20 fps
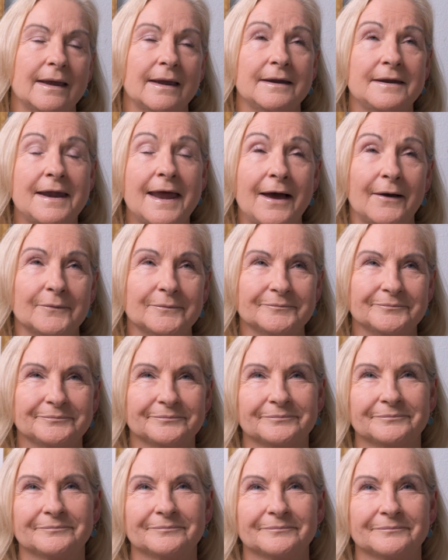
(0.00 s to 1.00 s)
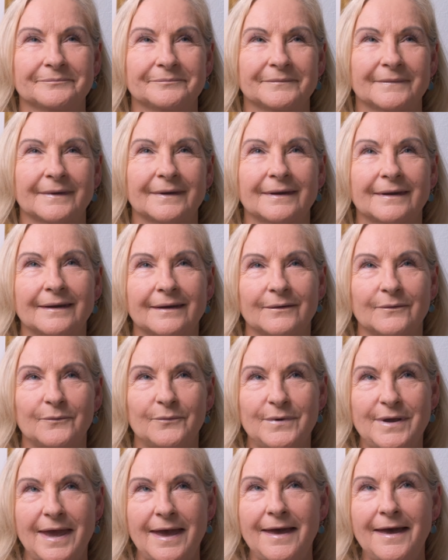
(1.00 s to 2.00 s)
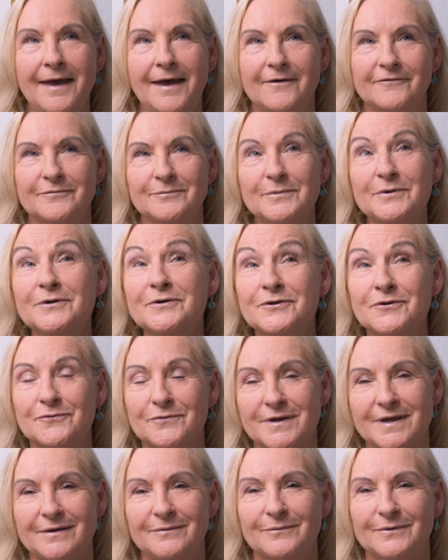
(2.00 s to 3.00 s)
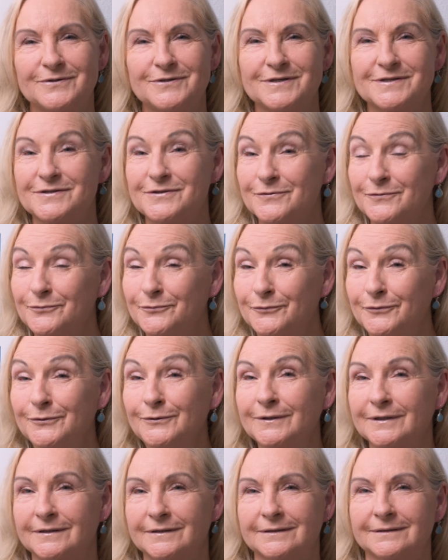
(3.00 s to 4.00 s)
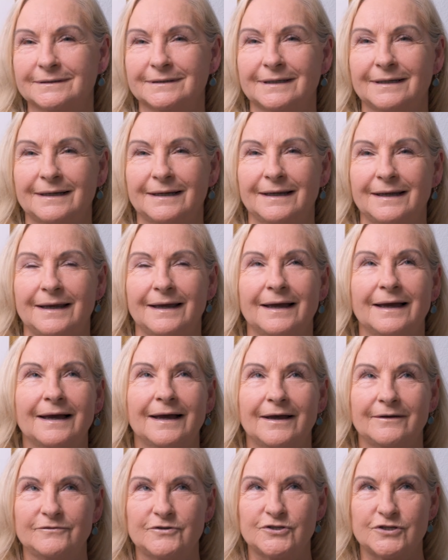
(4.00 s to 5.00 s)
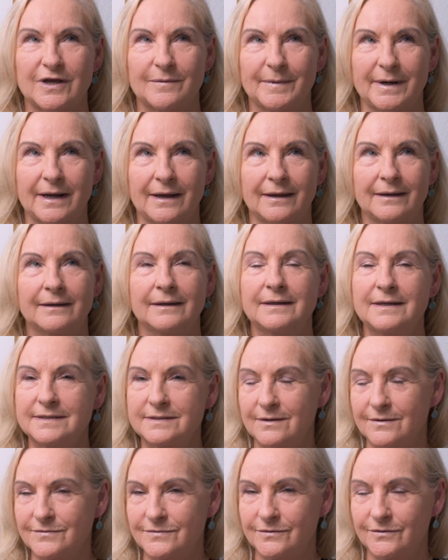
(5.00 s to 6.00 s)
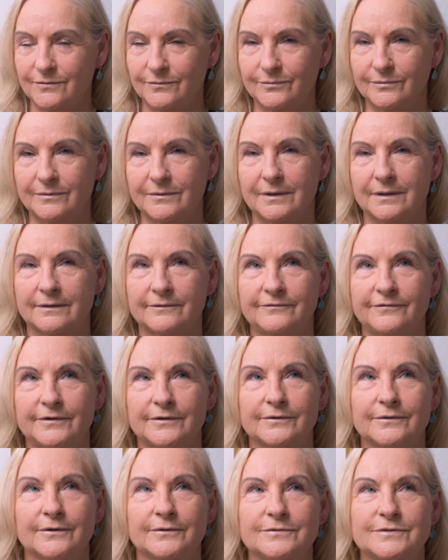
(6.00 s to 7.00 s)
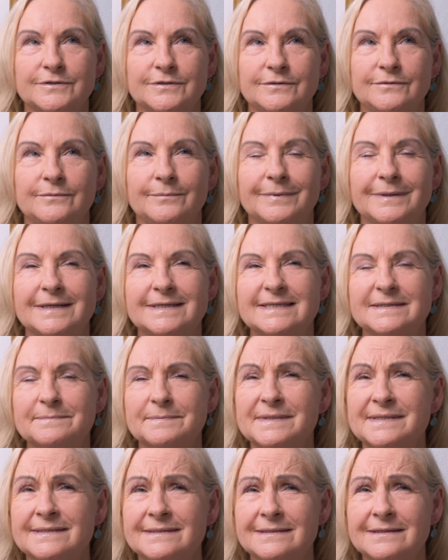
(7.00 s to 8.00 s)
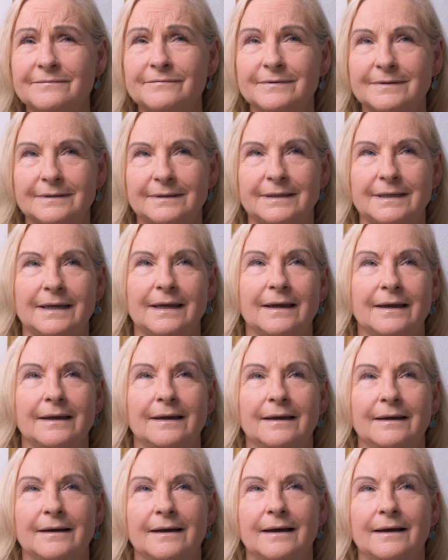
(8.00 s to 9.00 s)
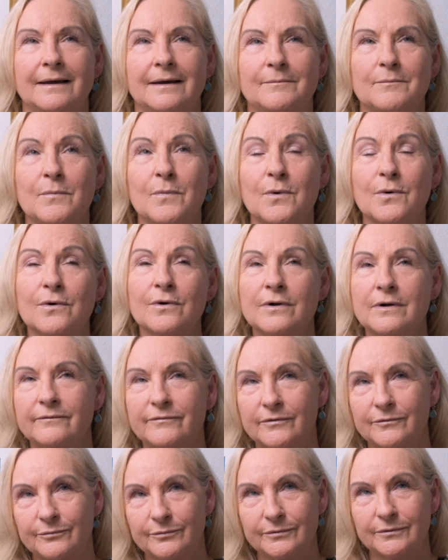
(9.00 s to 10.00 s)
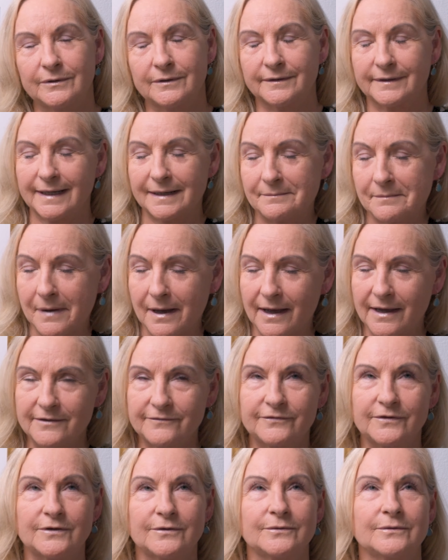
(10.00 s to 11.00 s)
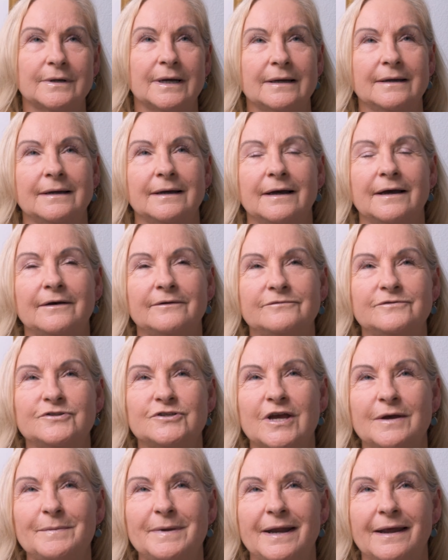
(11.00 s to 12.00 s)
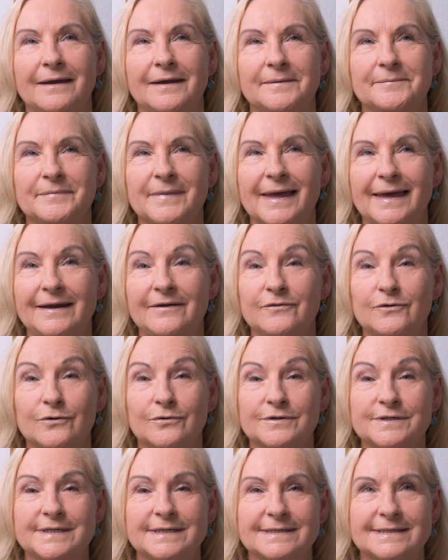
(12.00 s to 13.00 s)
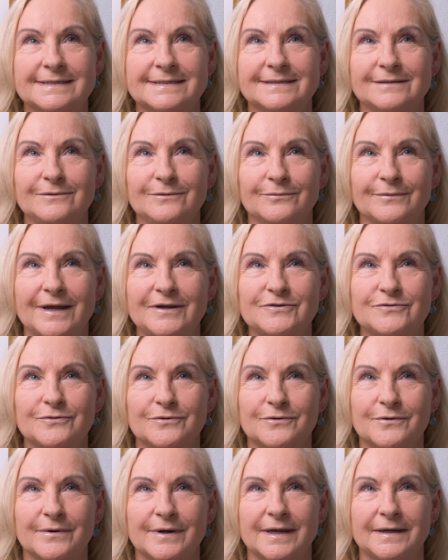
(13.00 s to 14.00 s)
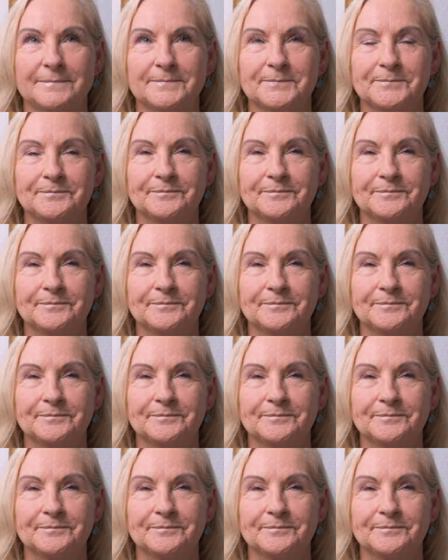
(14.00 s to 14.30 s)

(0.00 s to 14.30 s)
Now, we have Mercury, which is the ruler of Gemini. It is also the ruler of Virgo too, but it's specifically more of a ruler, in my view, of Gemini. And of course, it's still retrograde,